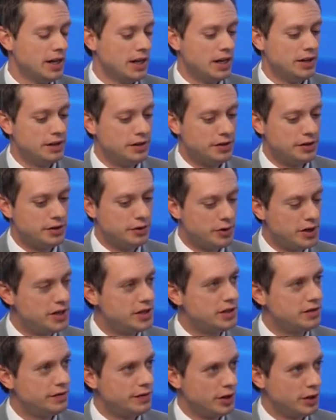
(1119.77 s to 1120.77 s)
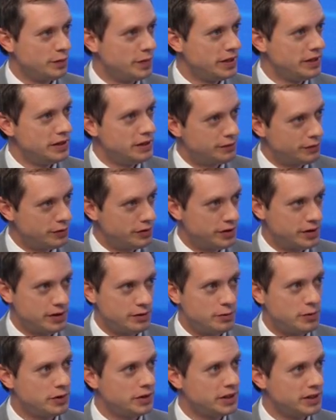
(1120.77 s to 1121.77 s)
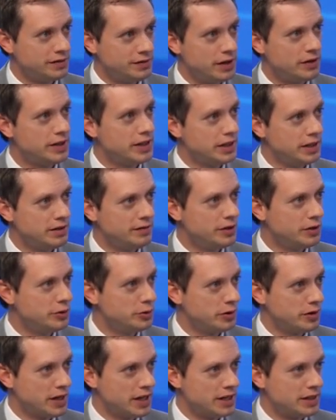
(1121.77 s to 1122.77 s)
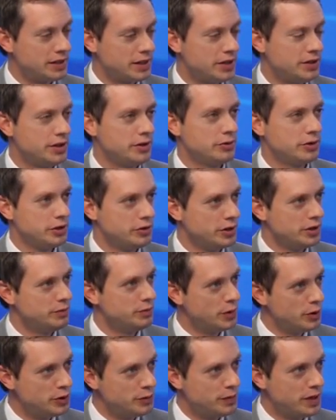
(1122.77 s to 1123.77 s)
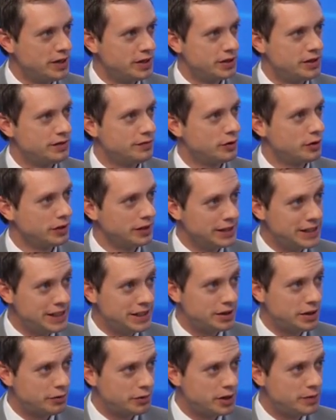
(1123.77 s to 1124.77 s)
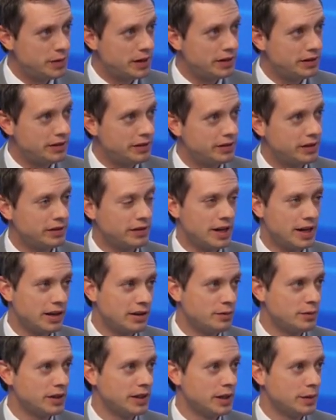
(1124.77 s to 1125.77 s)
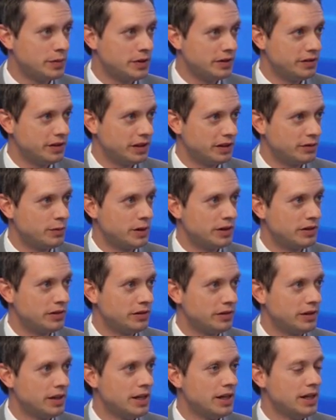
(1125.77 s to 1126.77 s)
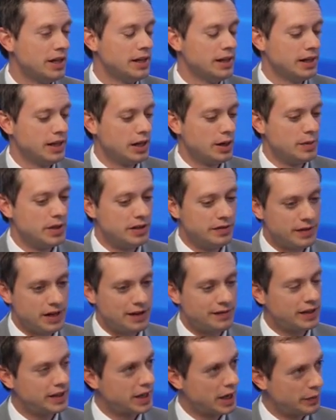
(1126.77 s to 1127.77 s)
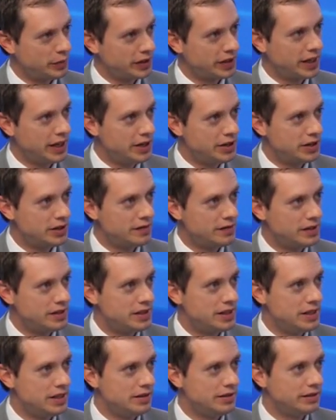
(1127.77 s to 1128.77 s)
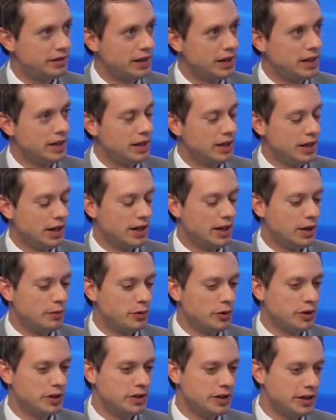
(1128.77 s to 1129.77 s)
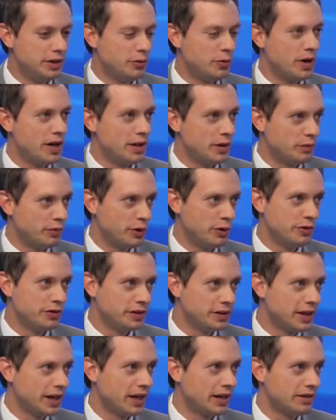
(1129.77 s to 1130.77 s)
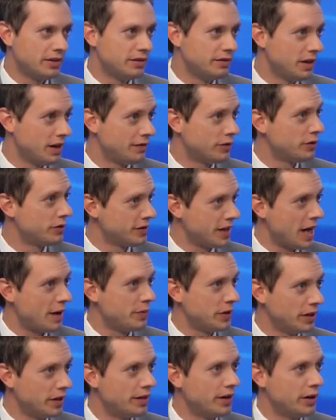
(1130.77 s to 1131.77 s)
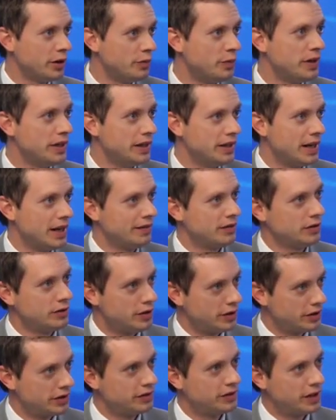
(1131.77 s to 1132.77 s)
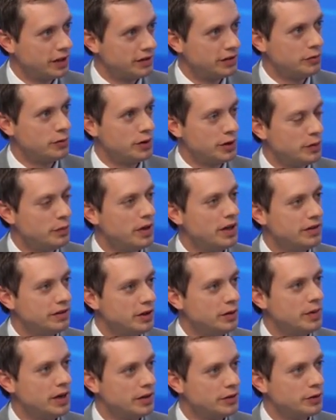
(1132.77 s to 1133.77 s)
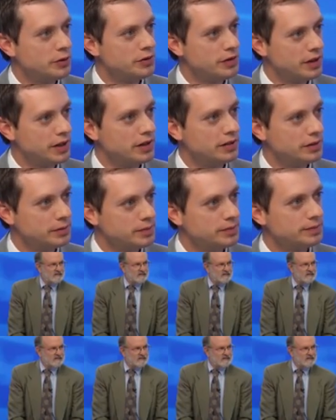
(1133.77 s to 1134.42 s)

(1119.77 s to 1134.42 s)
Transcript: And then the duration of therapy differs and it really is very individualized. I generally treat most patients for at least three months. A lot of them get up to six months. Um, and then if they have a complication of disease, um, really you need to weigh the pros and cons of ever stopping therapy and have a long discussion with the patient about those things.